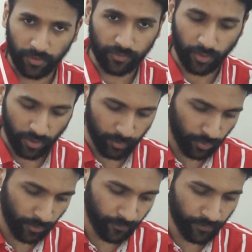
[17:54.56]
Softly.
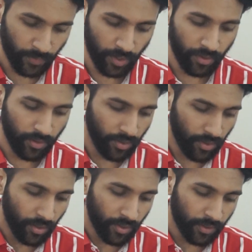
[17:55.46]

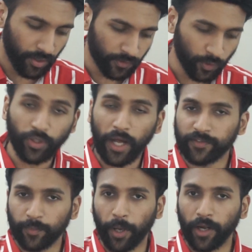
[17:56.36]
So
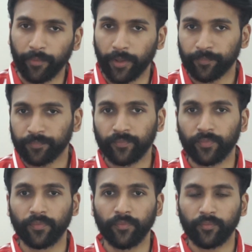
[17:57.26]
that's the Pallavi.
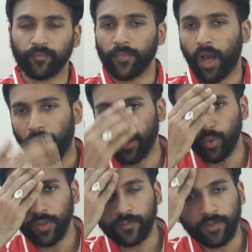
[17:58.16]
I
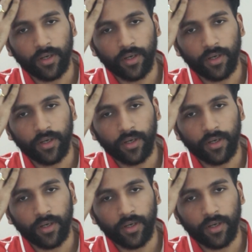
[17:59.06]
know